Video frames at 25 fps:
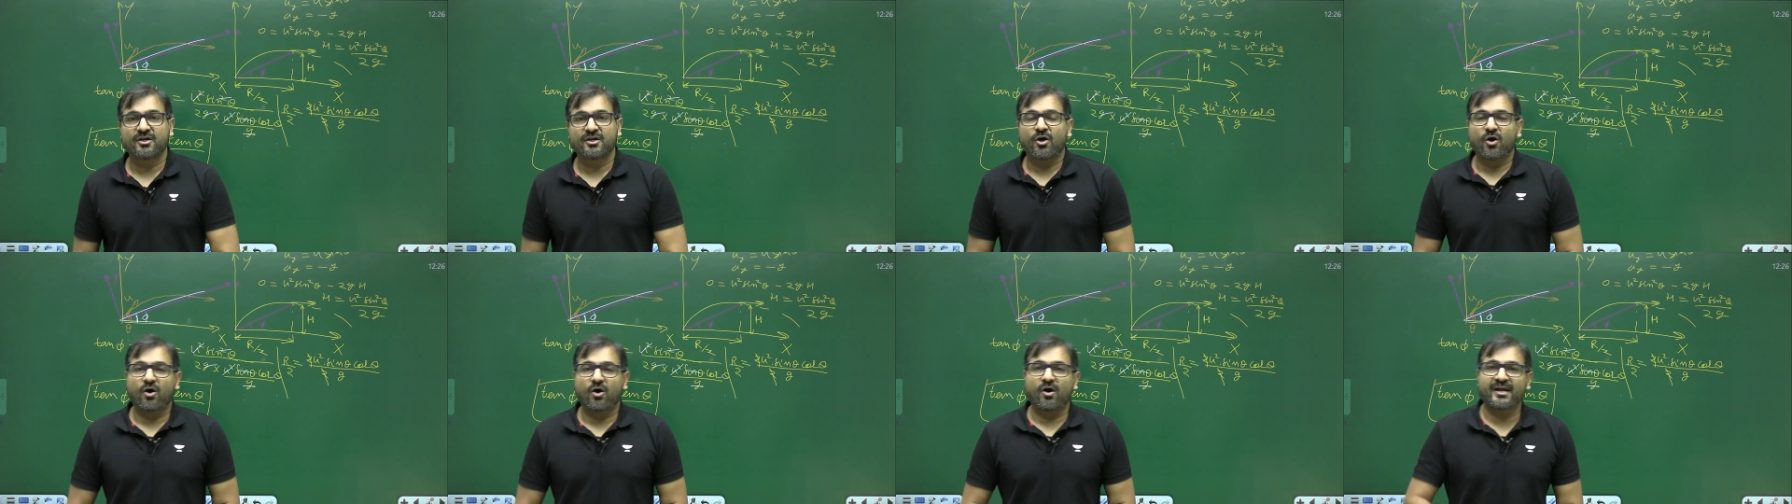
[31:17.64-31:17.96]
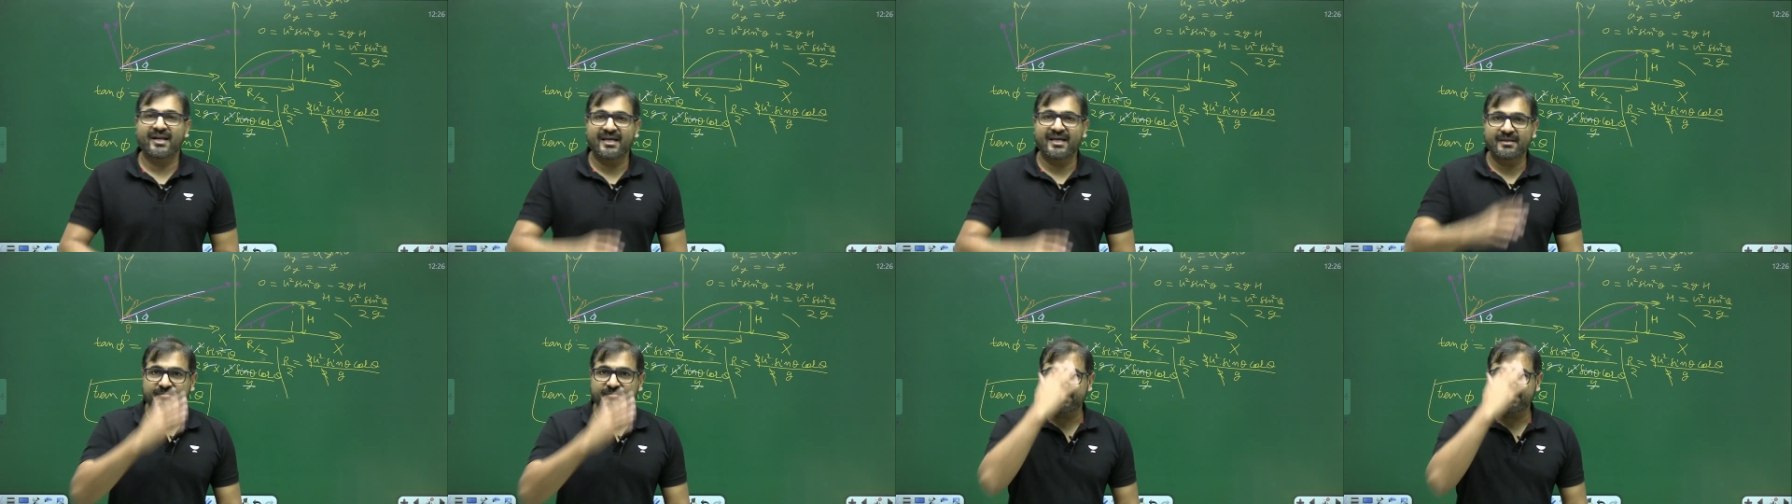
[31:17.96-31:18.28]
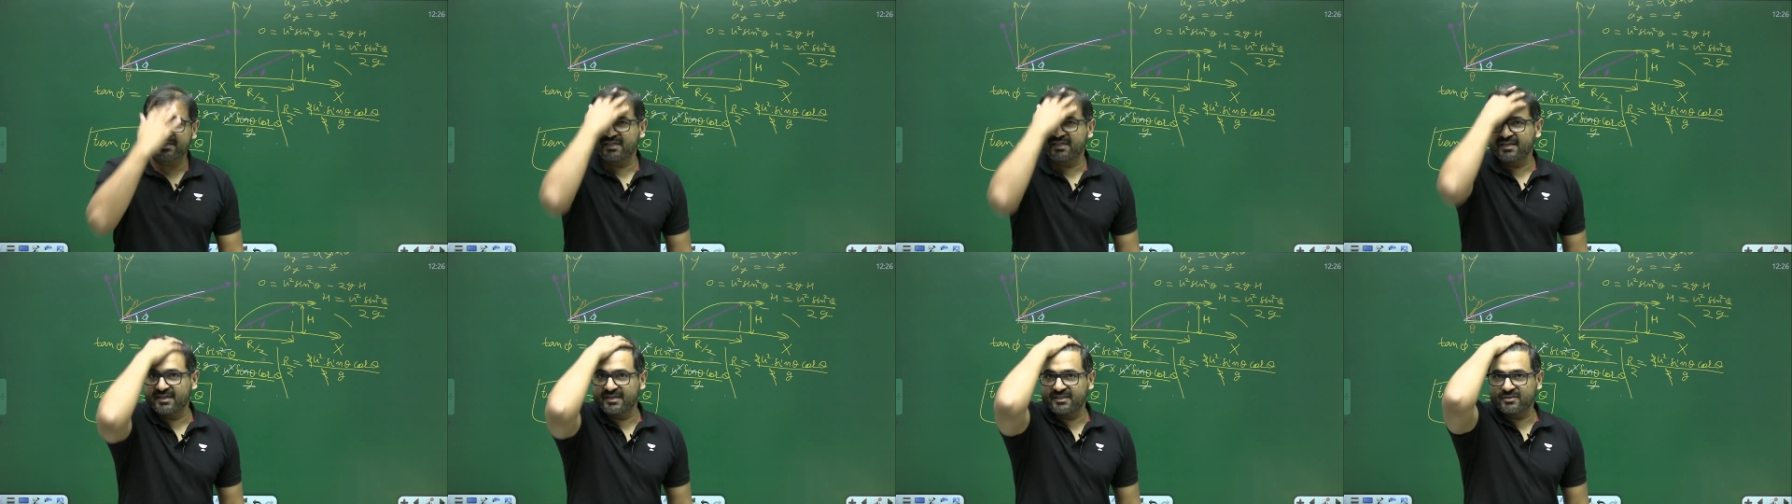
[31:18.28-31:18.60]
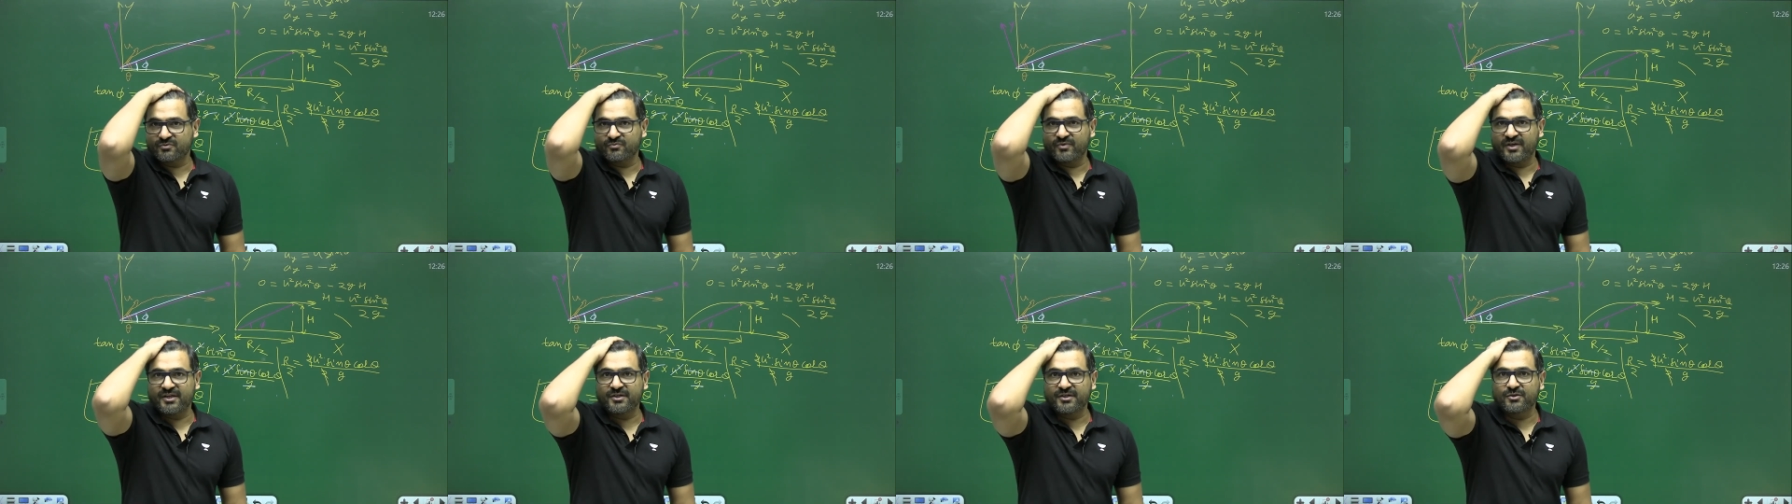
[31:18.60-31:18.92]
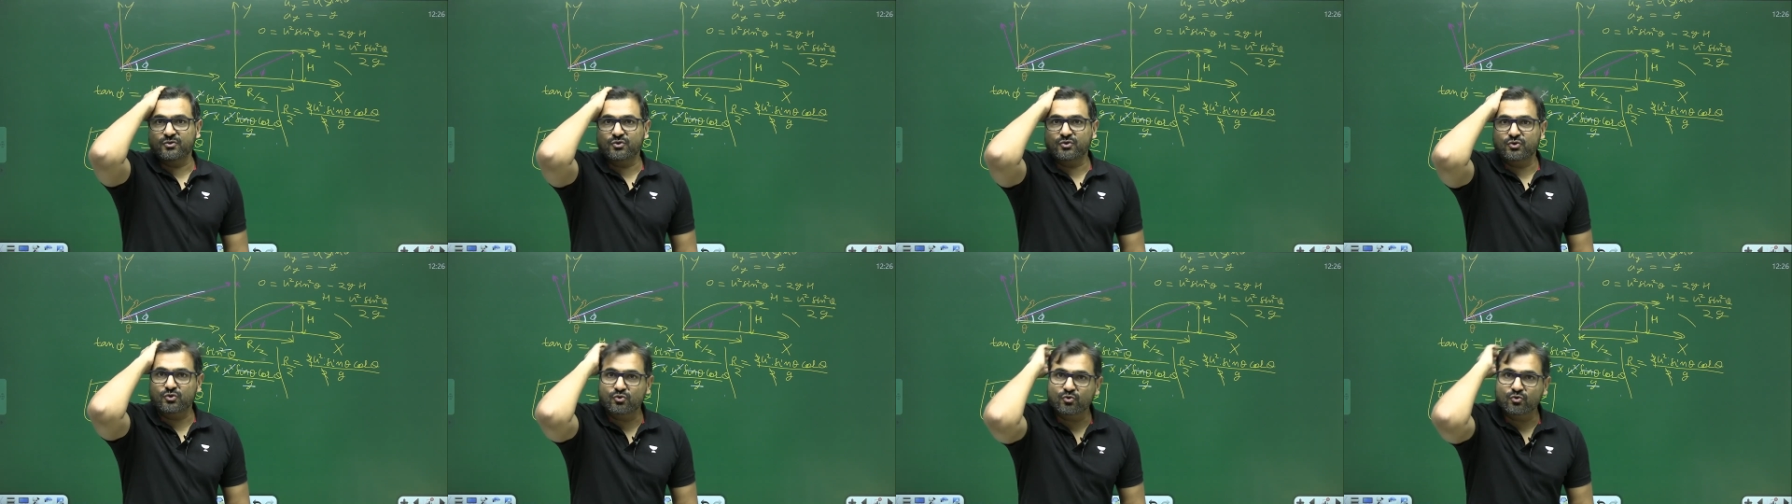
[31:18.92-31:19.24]
All I'm saying is, when you
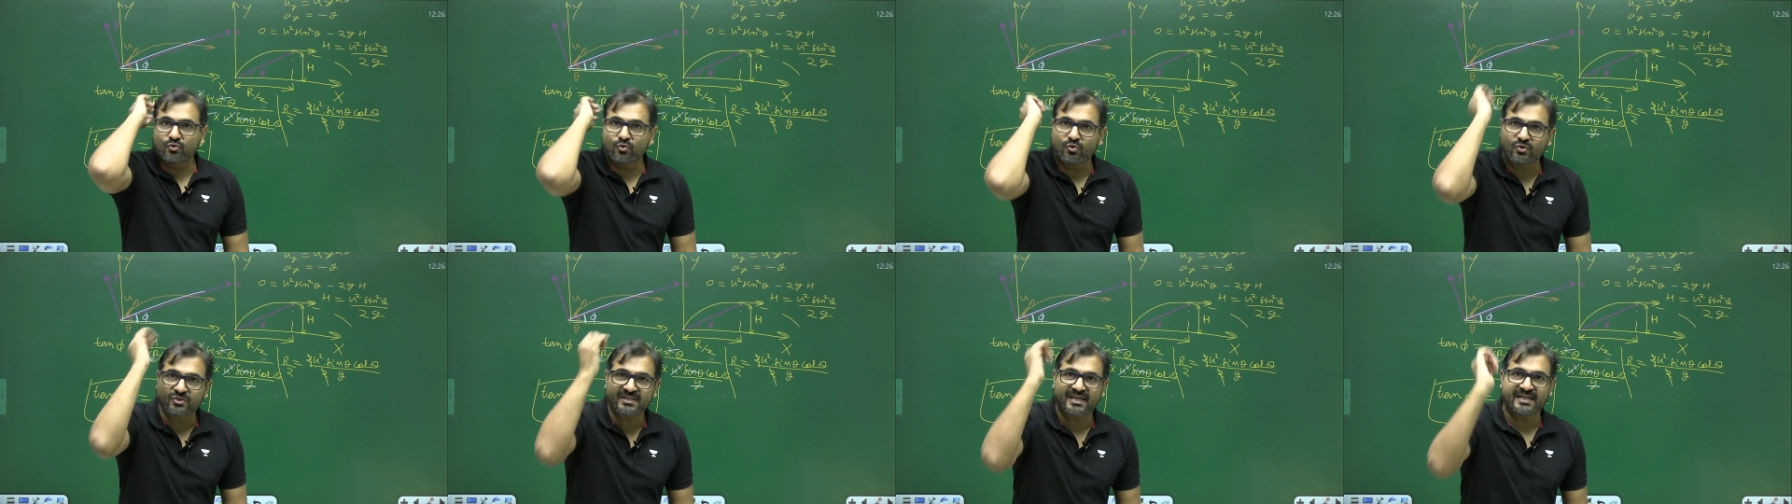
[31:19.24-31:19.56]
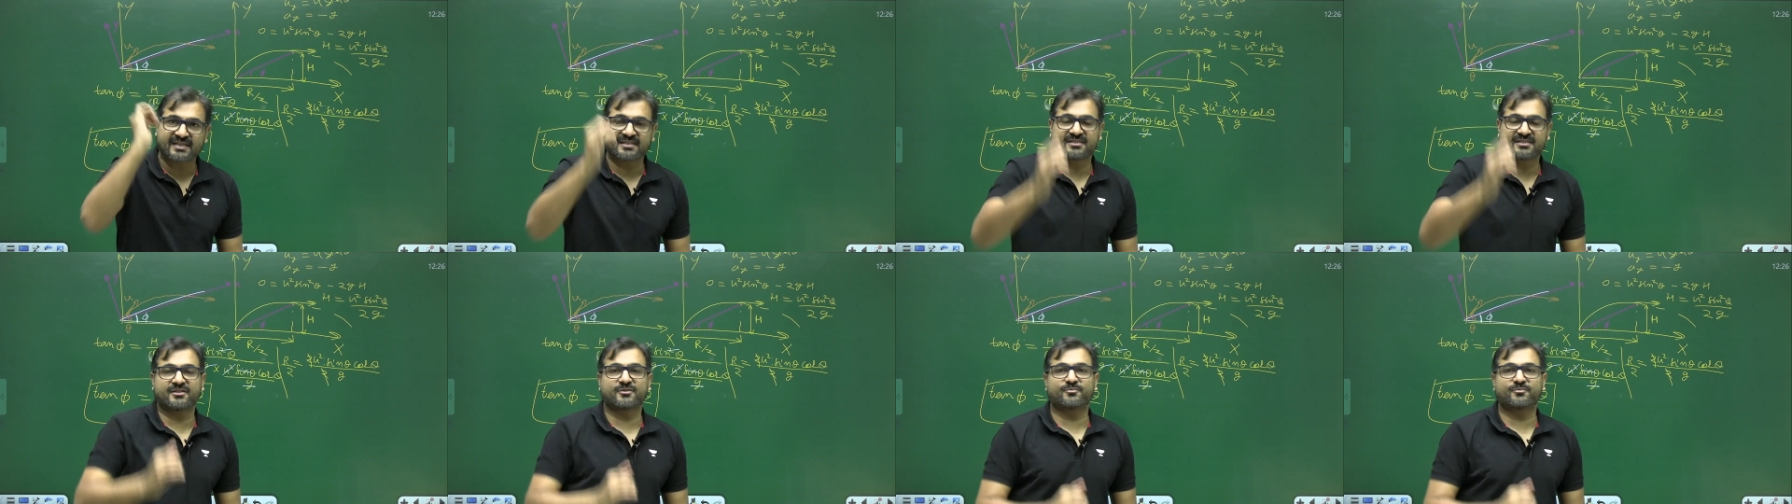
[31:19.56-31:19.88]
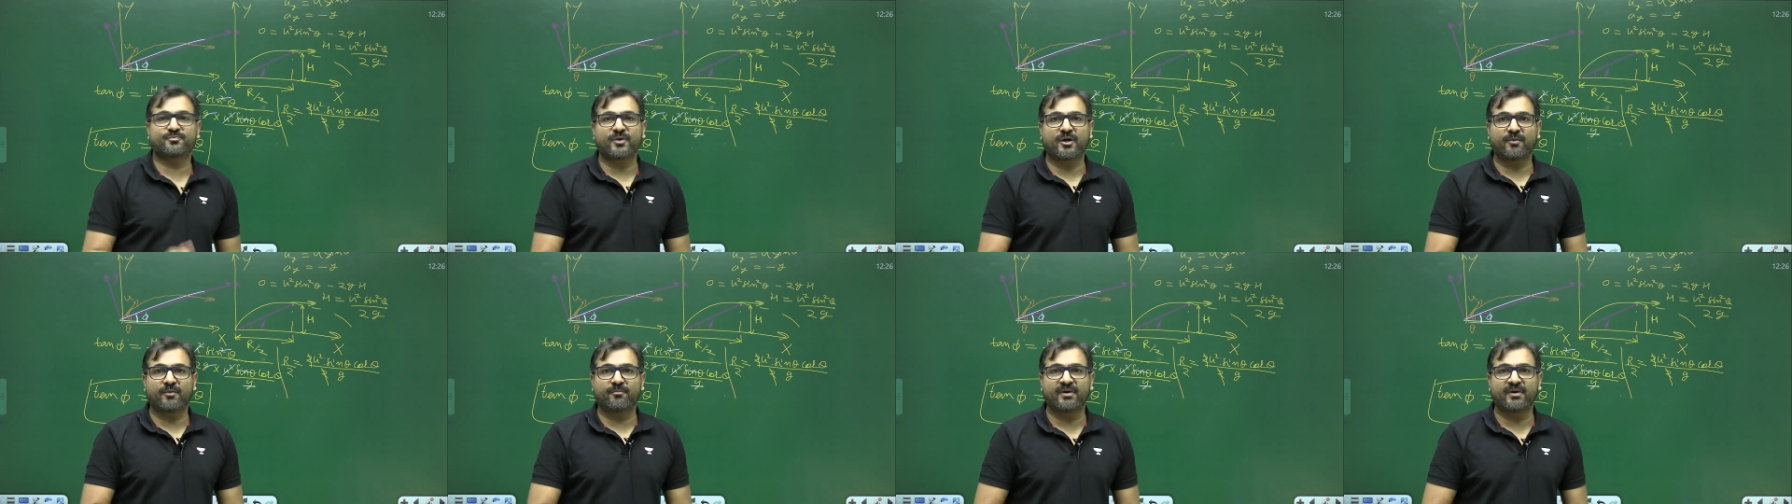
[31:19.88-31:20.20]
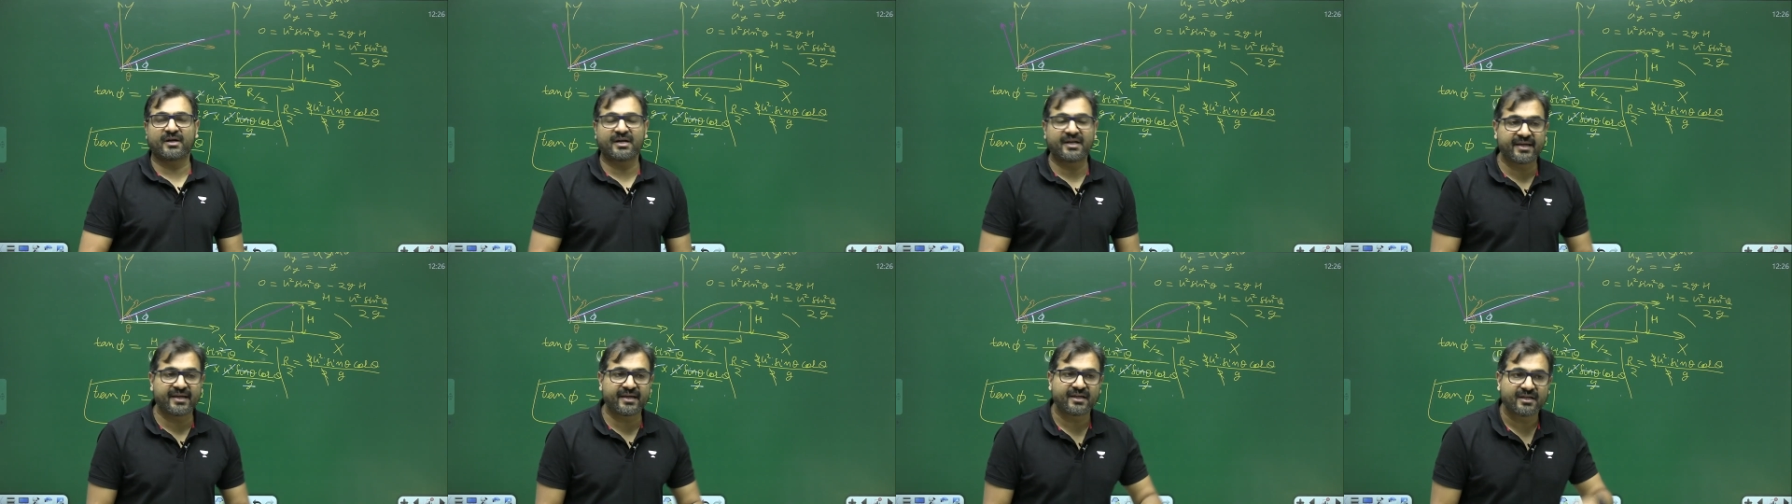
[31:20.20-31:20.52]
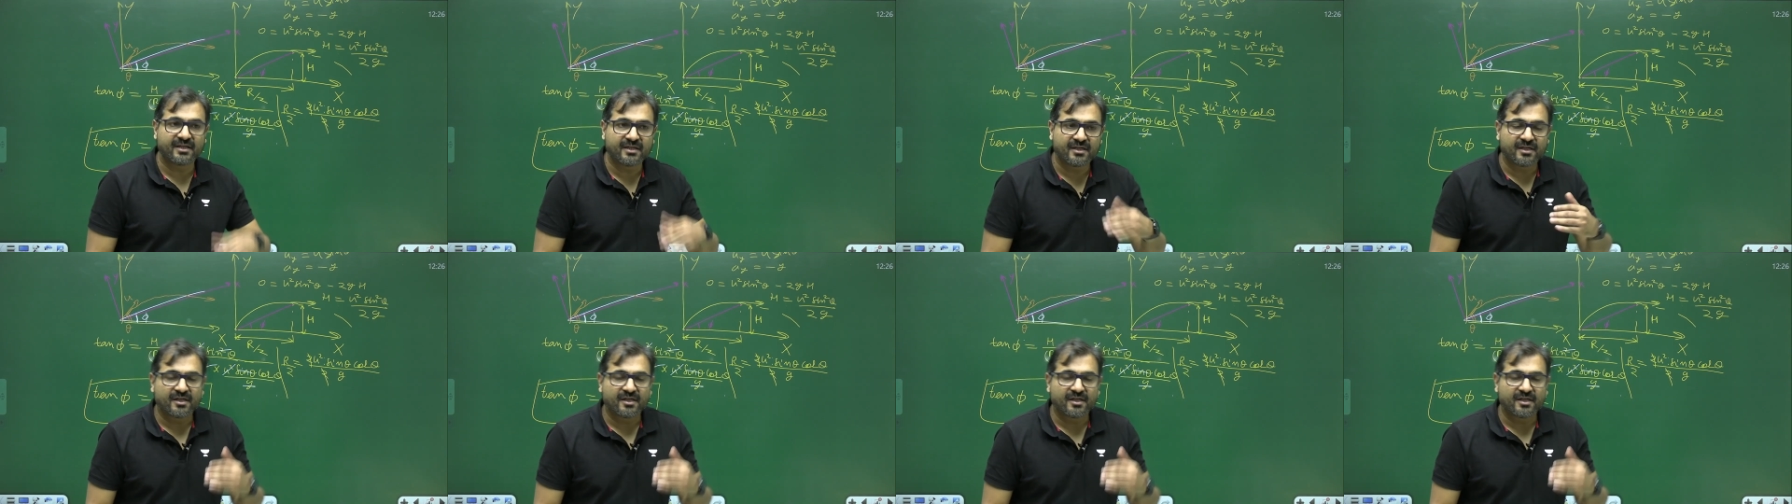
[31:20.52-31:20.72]
choose axis properly,